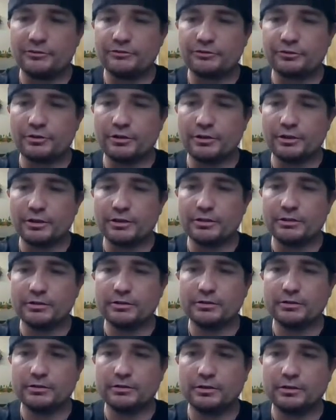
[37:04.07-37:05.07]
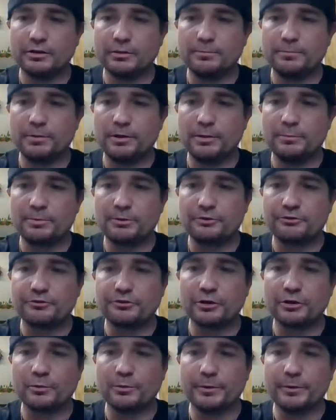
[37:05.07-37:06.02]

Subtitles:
truck, a pumper truck.